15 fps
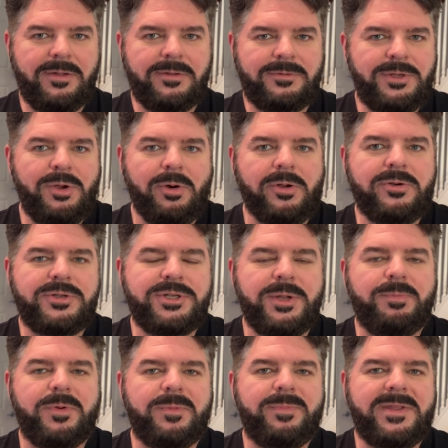New
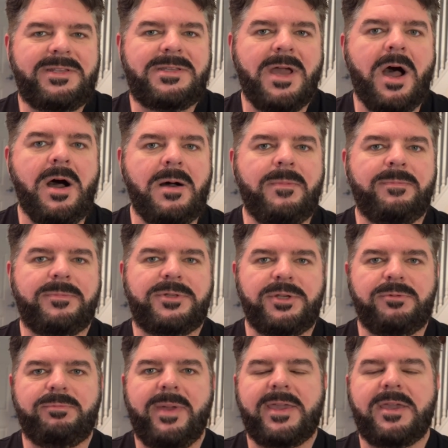ownership would be dumb
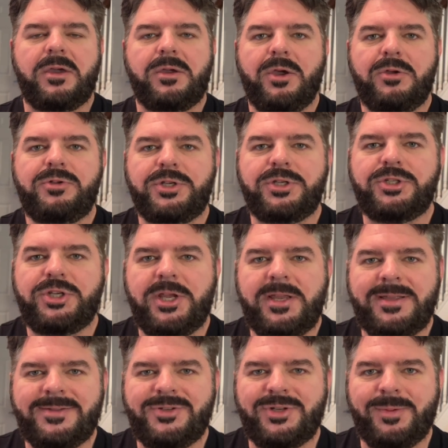to make a coaching
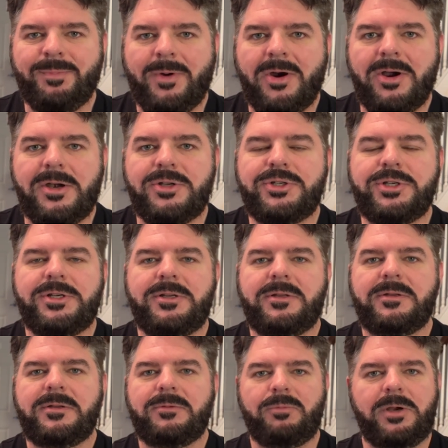change in March.
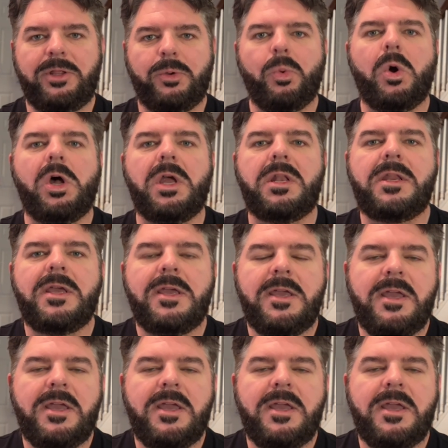Really would.